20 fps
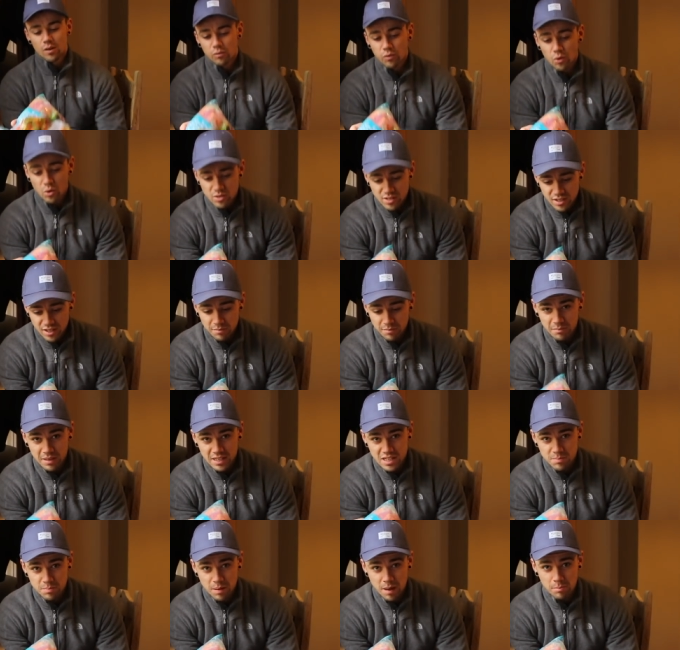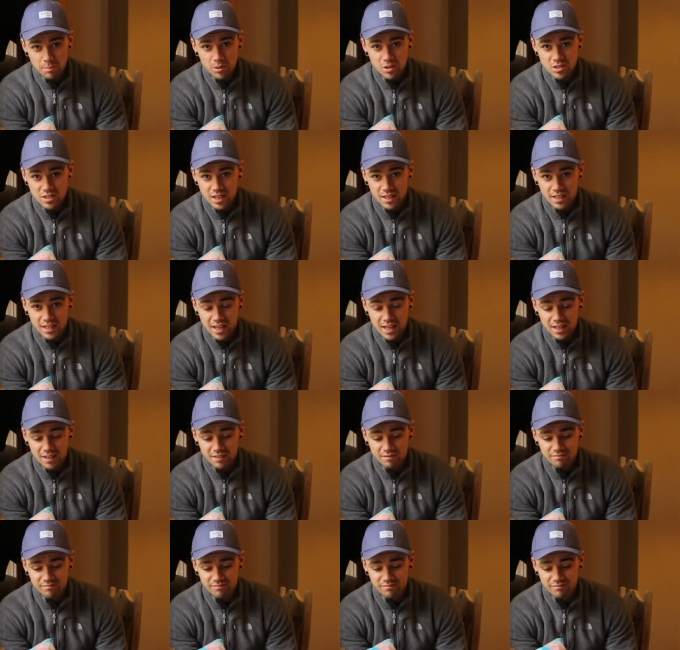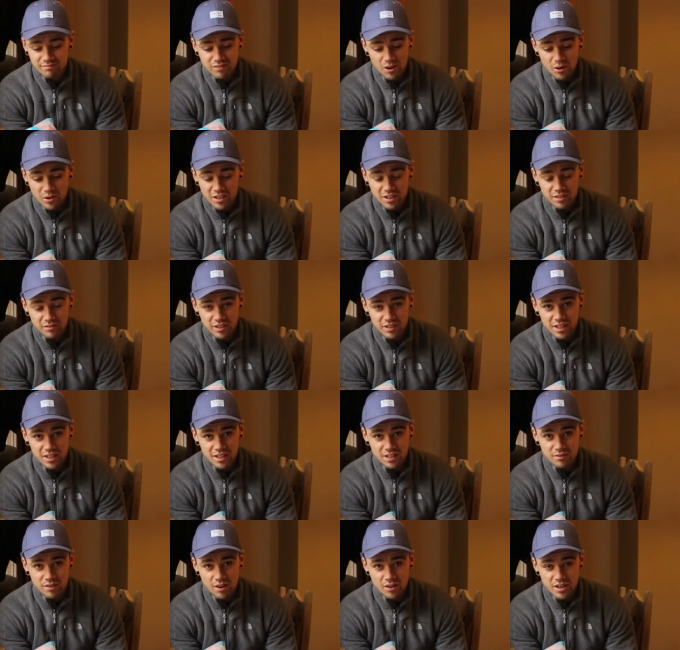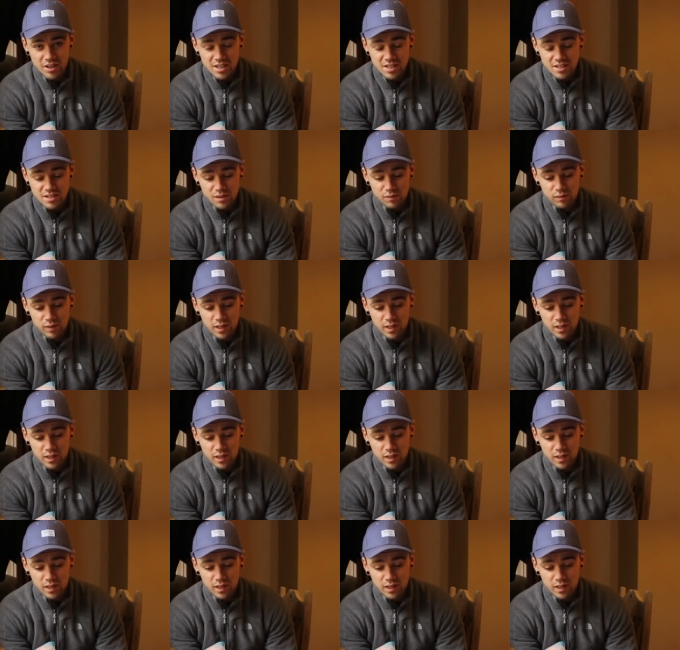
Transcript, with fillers: Frozen mixed peppers, again, very convenient, very easy.